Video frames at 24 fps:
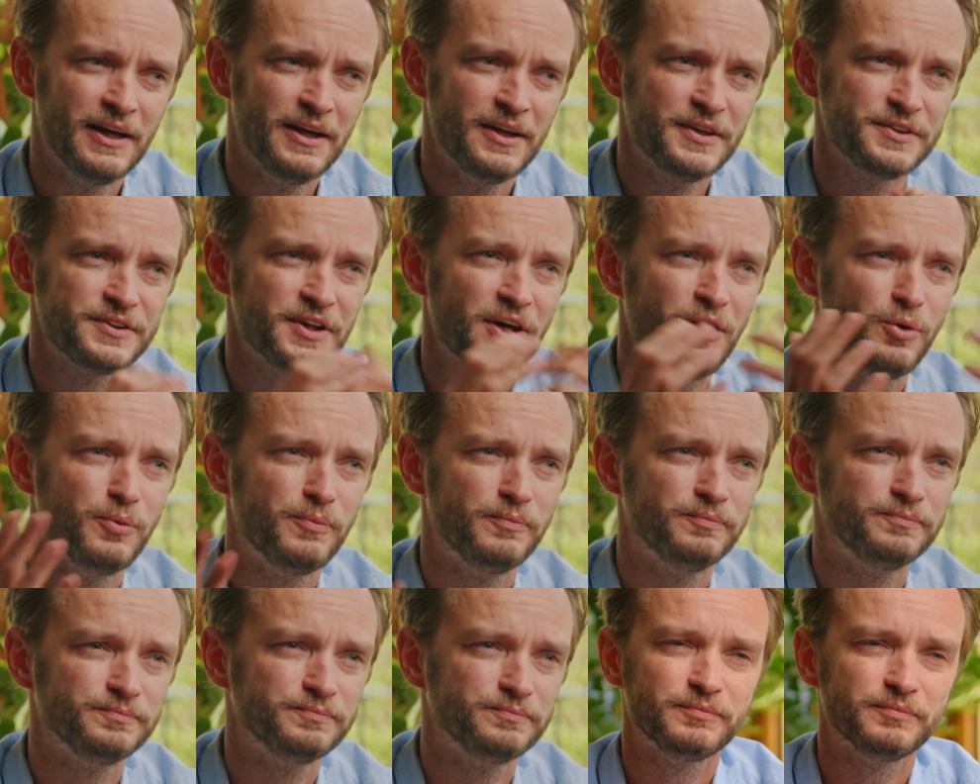So
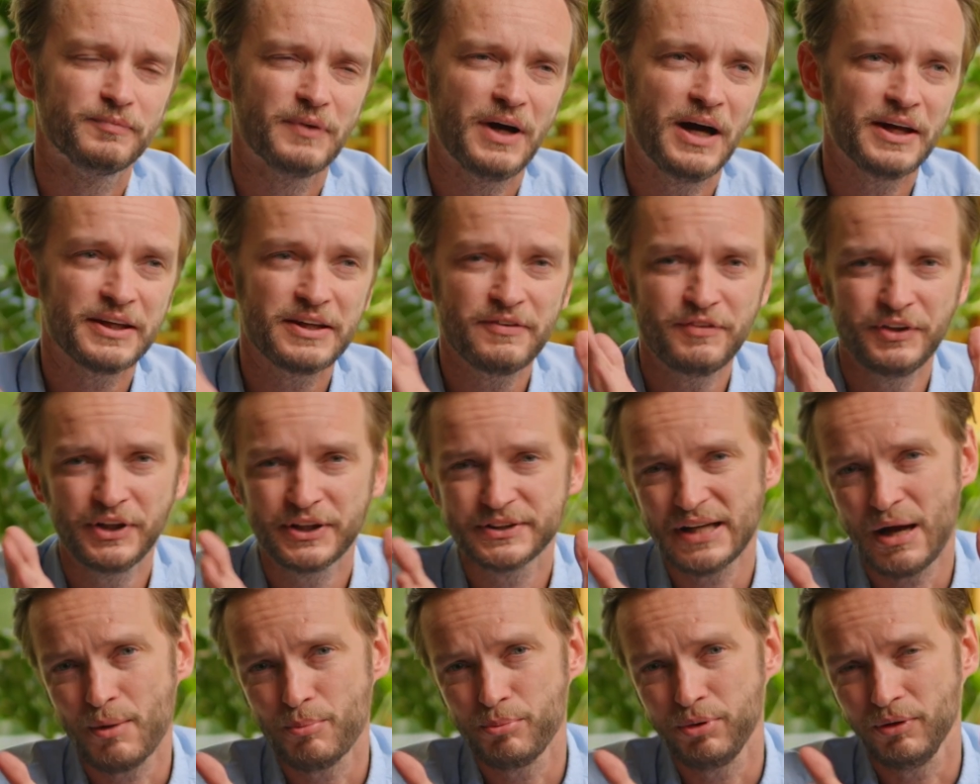I'll give you an
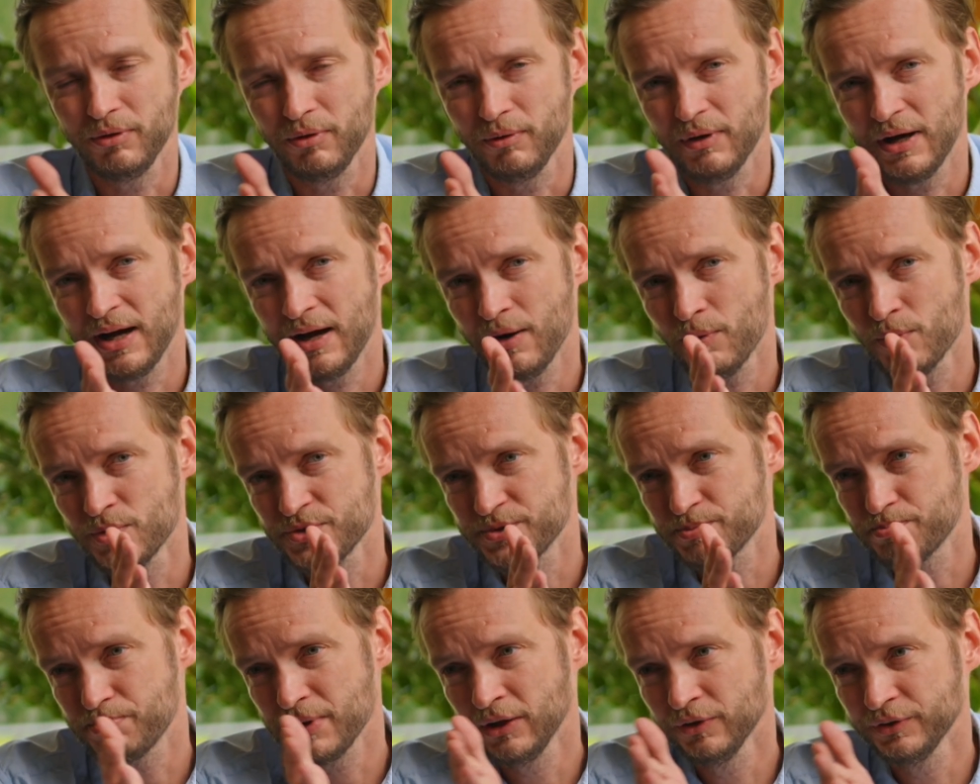example. I
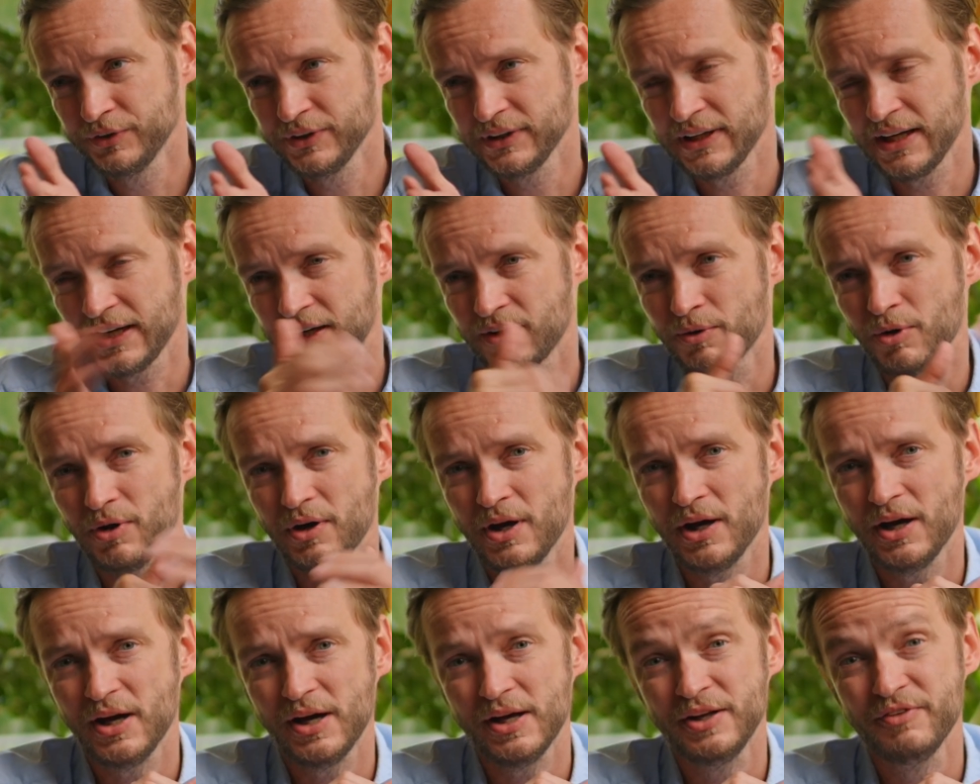was building an
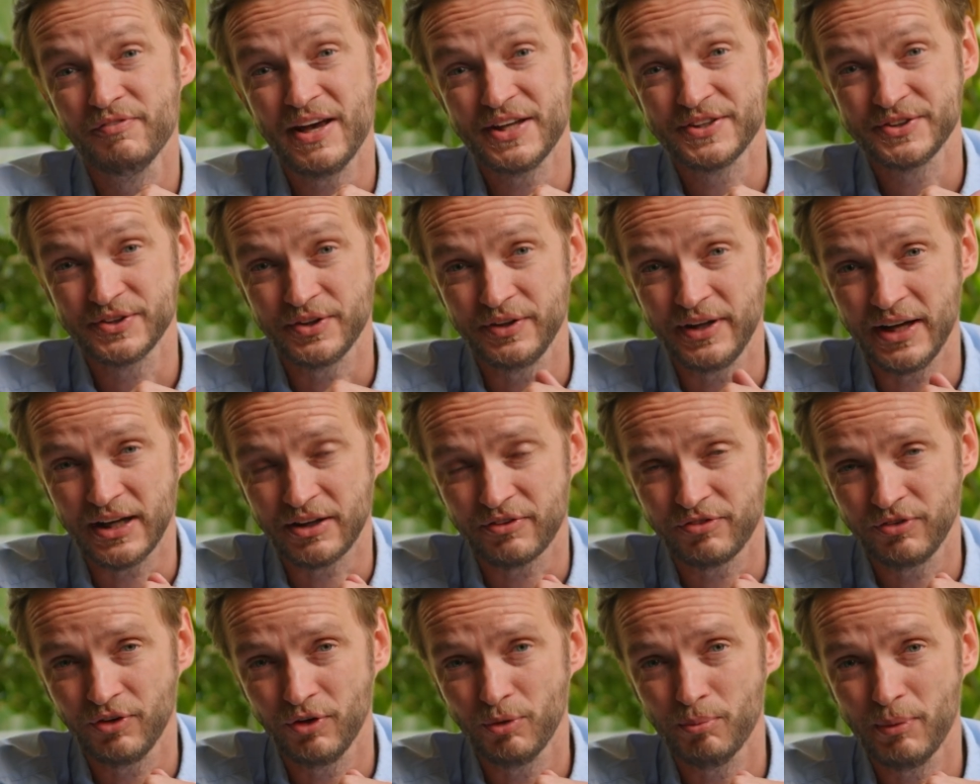investor deck
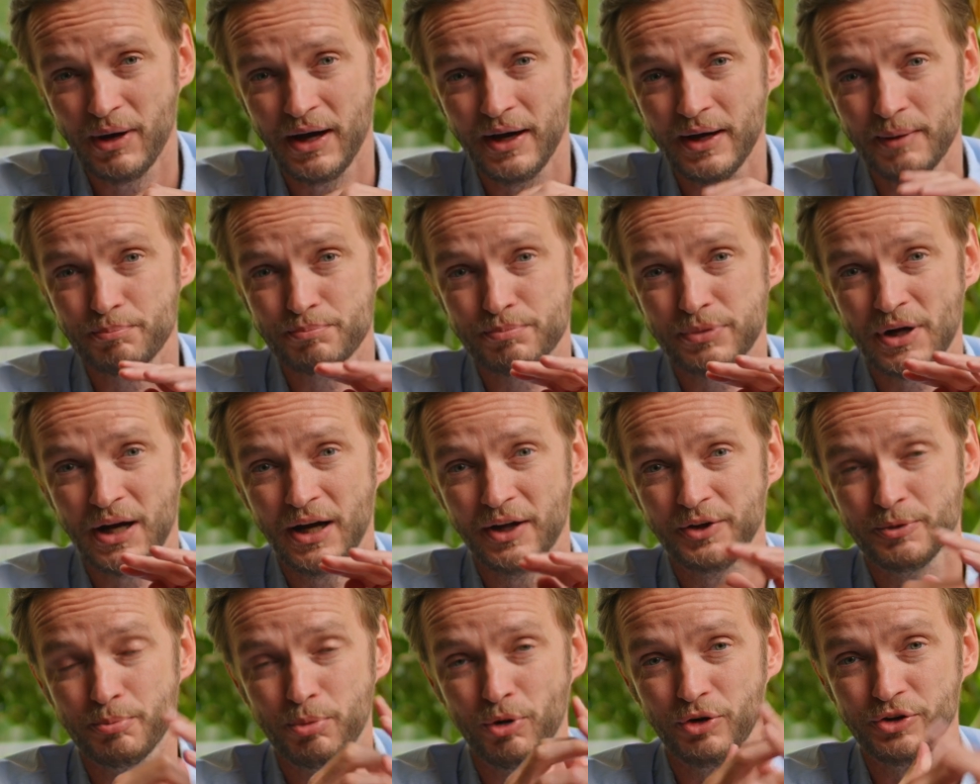for my
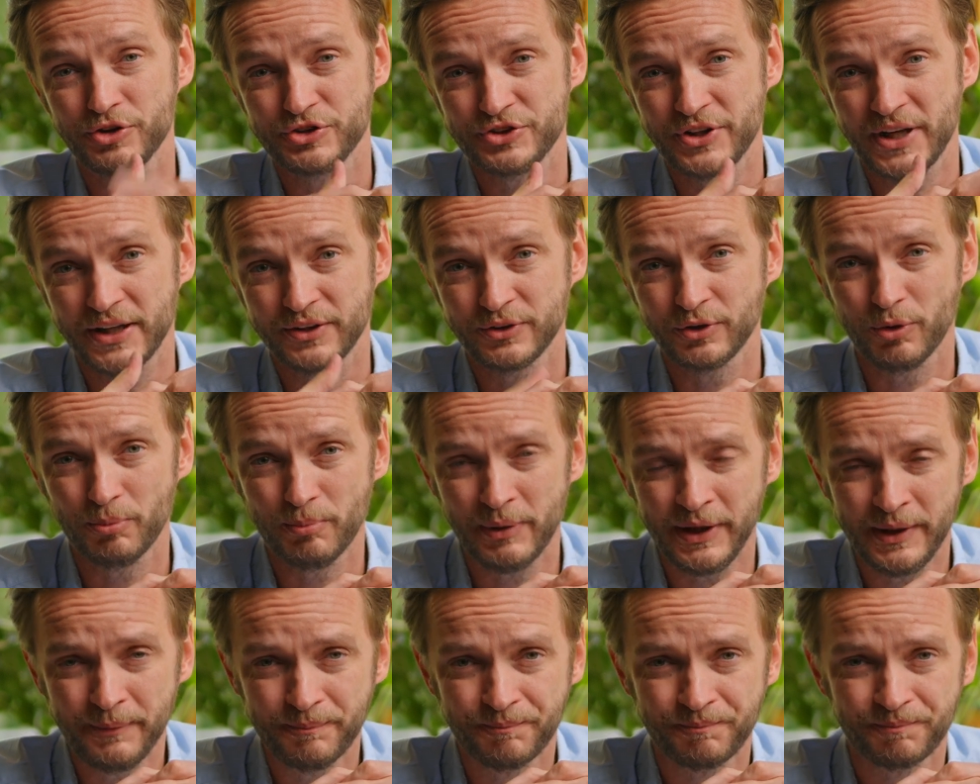brand
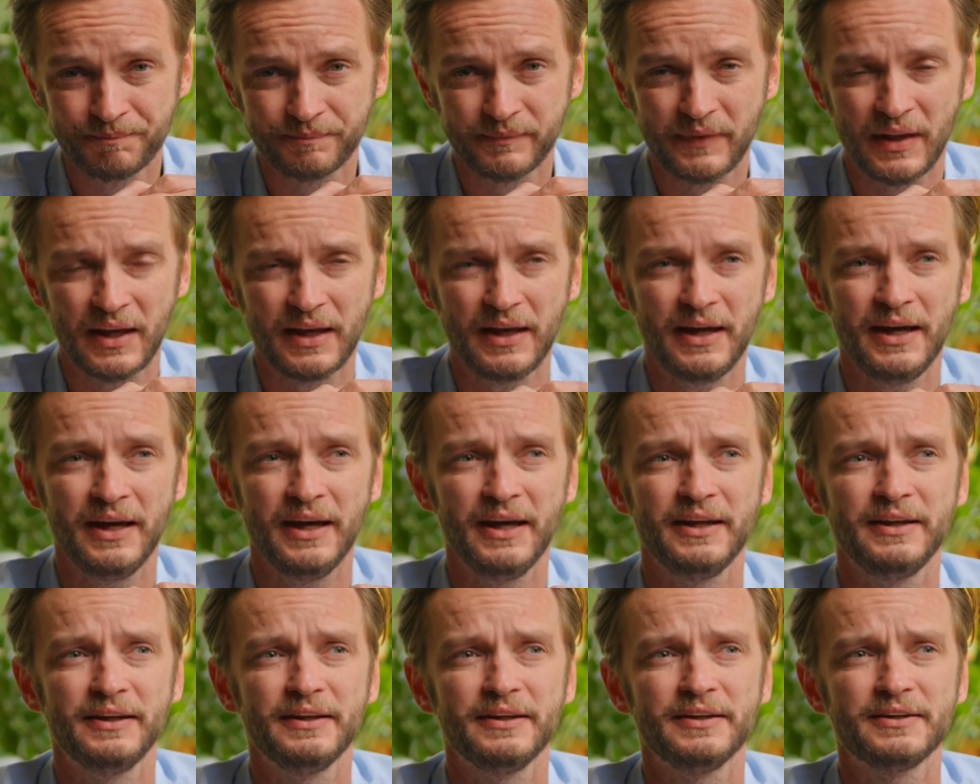bodycheck.me,
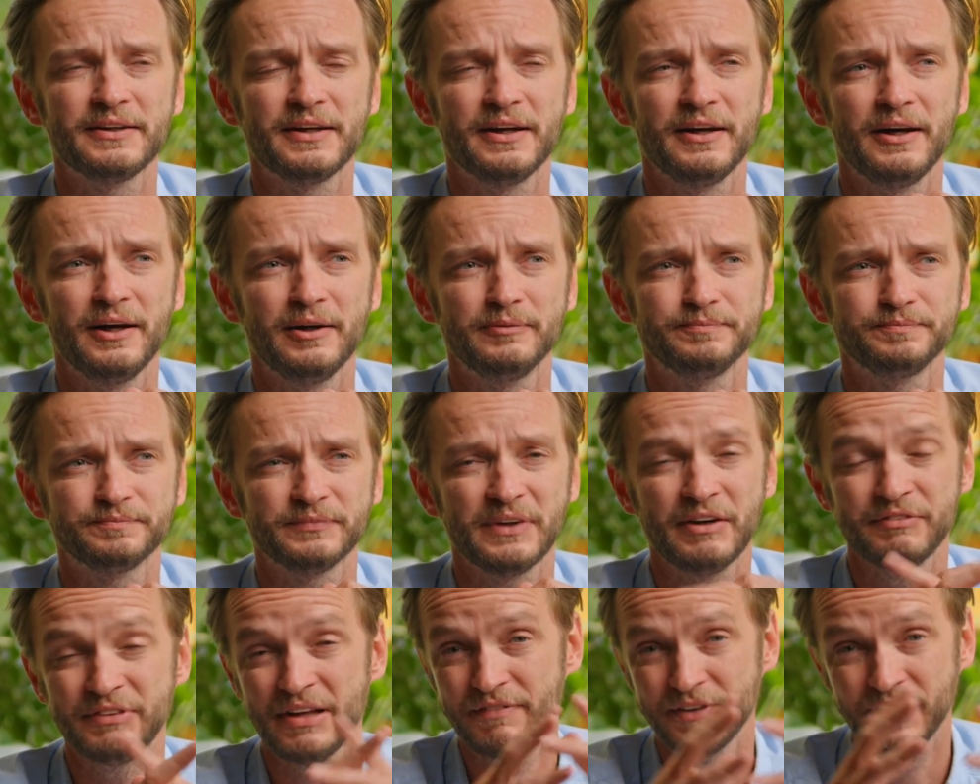and
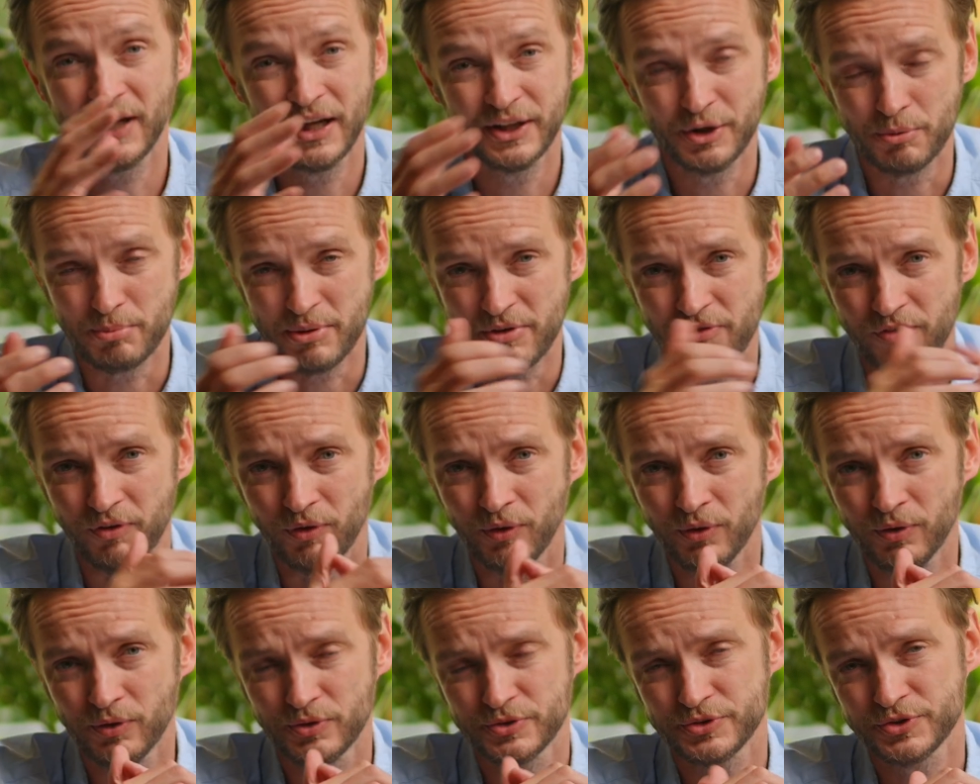I've never done it
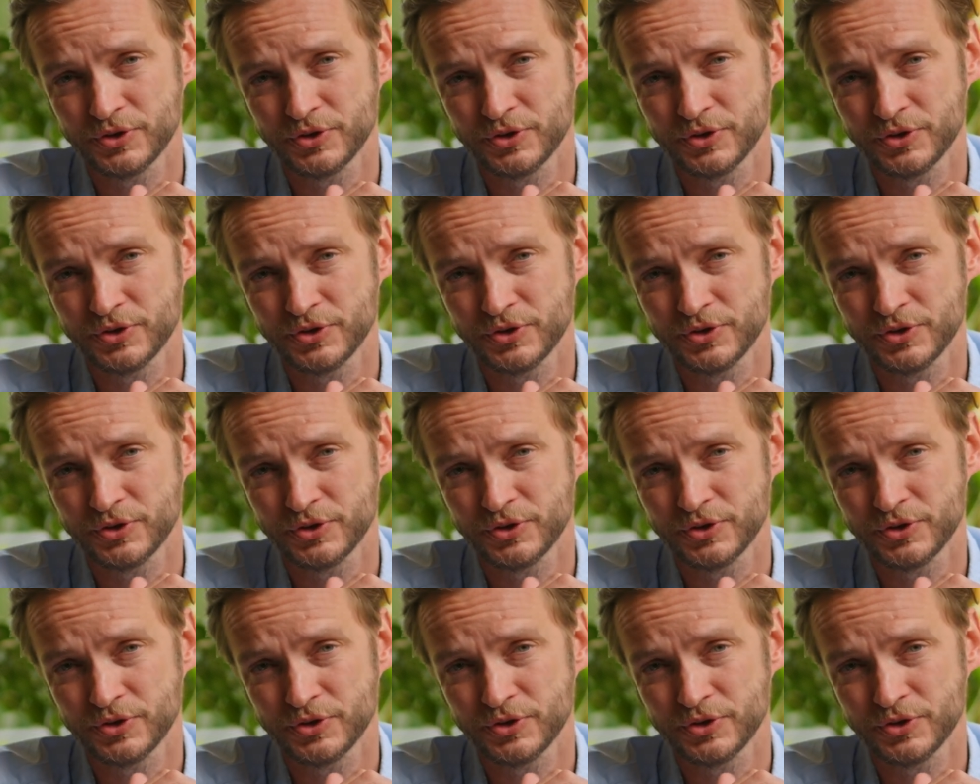before.